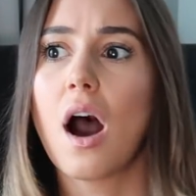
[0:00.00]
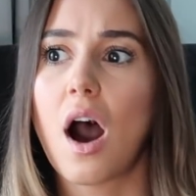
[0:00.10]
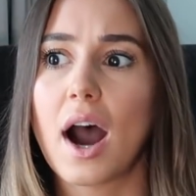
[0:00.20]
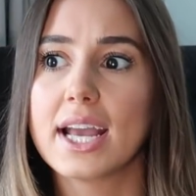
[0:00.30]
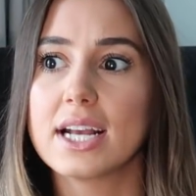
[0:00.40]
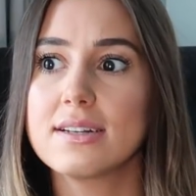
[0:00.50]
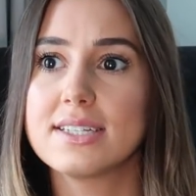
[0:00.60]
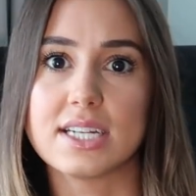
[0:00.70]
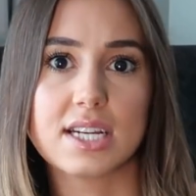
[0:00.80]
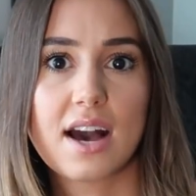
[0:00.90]
I
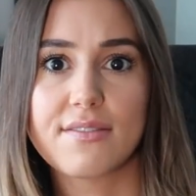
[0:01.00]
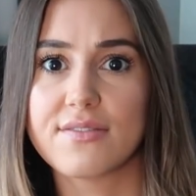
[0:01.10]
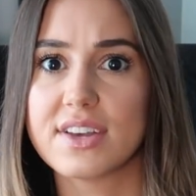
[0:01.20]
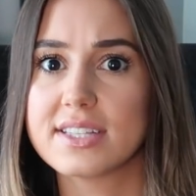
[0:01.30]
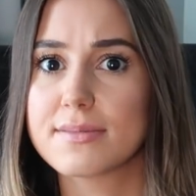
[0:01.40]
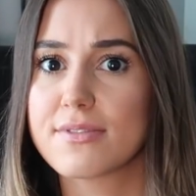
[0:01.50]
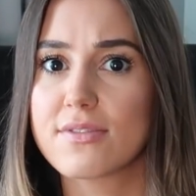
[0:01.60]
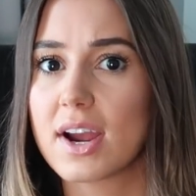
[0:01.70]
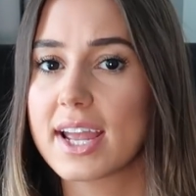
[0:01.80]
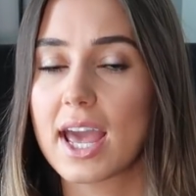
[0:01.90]
didn't have a visa
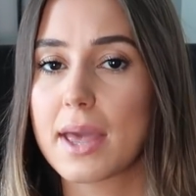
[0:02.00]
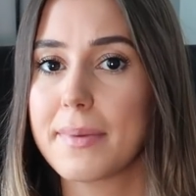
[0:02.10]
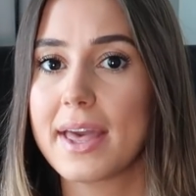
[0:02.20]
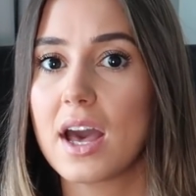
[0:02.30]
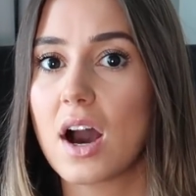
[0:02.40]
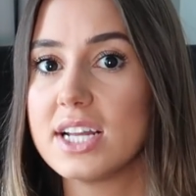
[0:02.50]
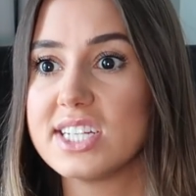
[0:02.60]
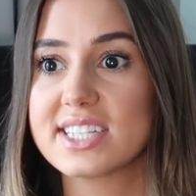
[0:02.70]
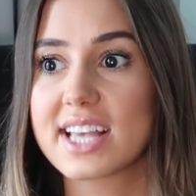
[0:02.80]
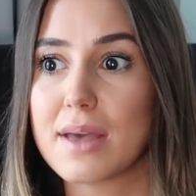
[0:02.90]
before I came here. I
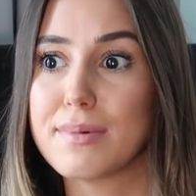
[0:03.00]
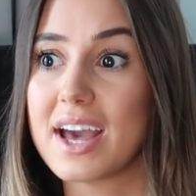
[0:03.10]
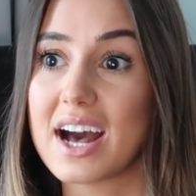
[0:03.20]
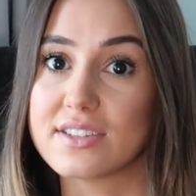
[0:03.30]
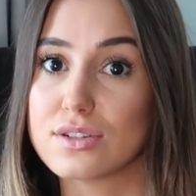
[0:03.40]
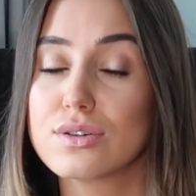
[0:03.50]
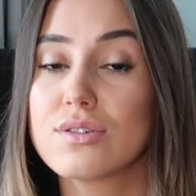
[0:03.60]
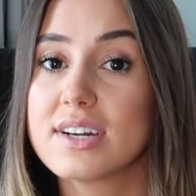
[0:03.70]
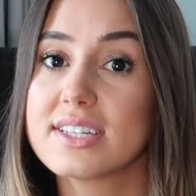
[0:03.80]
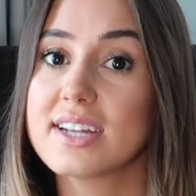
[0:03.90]
just came here as a
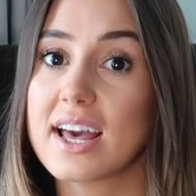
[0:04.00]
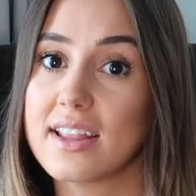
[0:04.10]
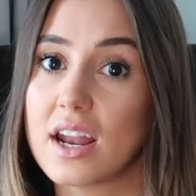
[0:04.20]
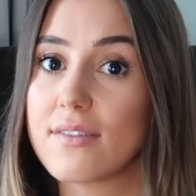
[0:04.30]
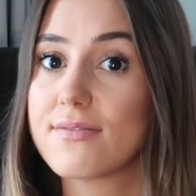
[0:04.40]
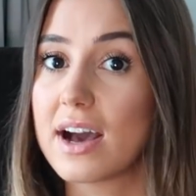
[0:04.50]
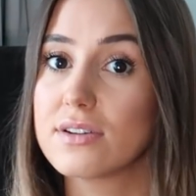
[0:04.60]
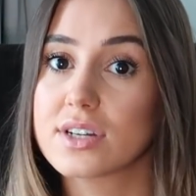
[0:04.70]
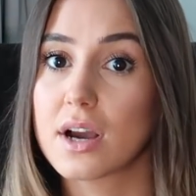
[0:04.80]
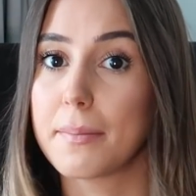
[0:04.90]
tourist and then
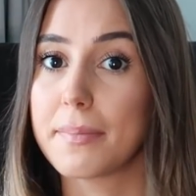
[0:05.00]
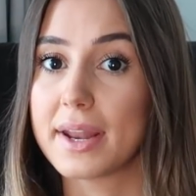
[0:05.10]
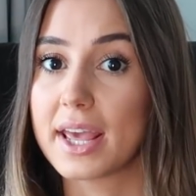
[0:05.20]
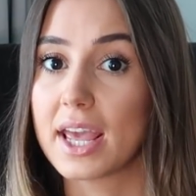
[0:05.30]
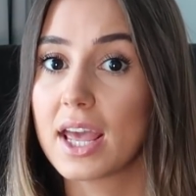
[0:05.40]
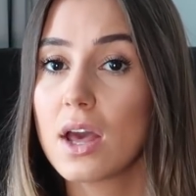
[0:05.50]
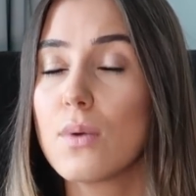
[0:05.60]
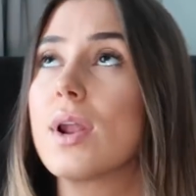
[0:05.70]
found a company.